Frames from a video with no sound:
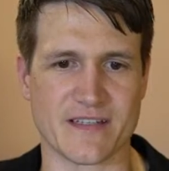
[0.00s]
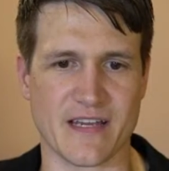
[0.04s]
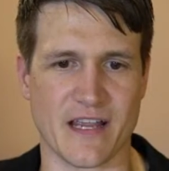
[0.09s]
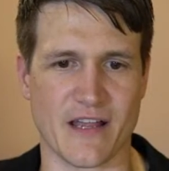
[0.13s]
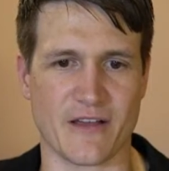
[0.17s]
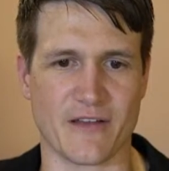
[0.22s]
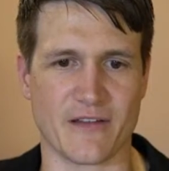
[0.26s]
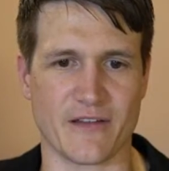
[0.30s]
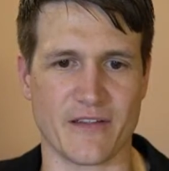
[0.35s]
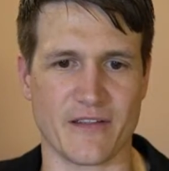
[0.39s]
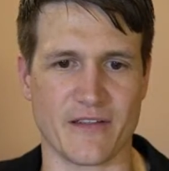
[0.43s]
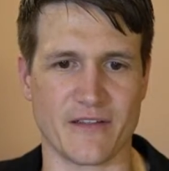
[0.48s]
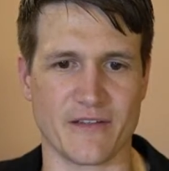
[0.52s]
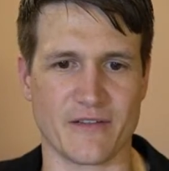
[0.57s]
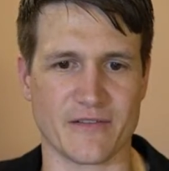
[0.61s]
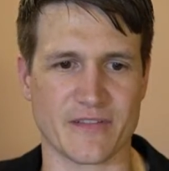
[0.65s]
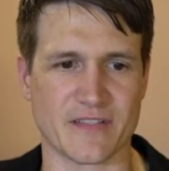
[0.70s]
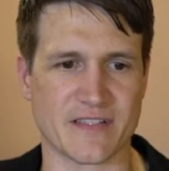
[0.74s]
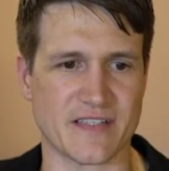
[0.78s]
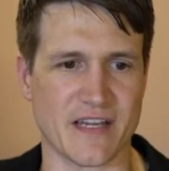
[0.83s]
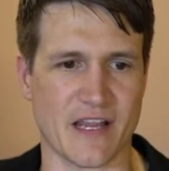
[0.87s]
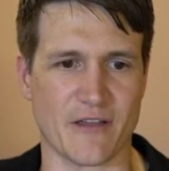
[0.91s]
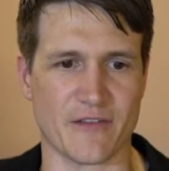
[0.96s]
South,
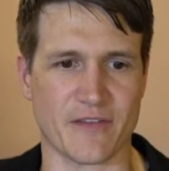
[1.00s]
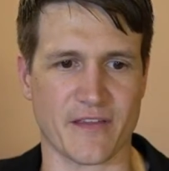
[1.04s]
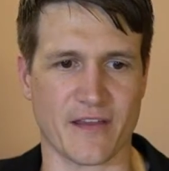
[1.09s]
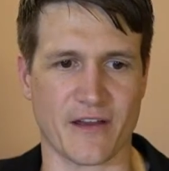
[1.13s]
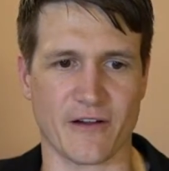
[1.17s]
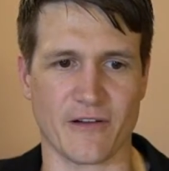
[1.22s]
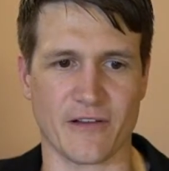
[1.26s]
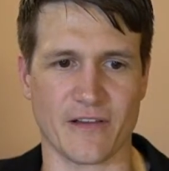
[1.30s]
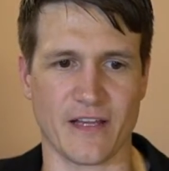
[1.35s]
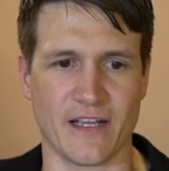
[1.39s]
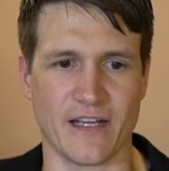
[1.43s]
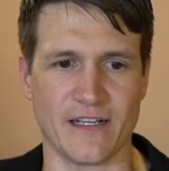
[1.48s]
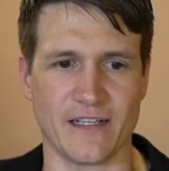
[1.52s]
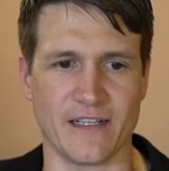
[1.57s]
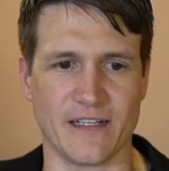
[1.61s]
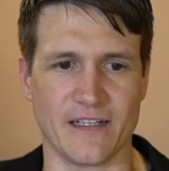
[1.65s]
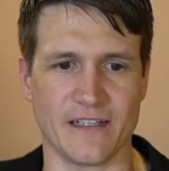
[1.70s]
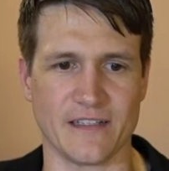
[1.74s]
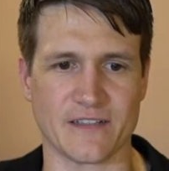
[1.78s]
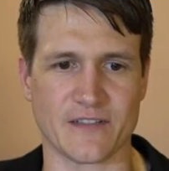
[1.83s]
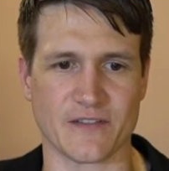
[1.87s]
South Carolina.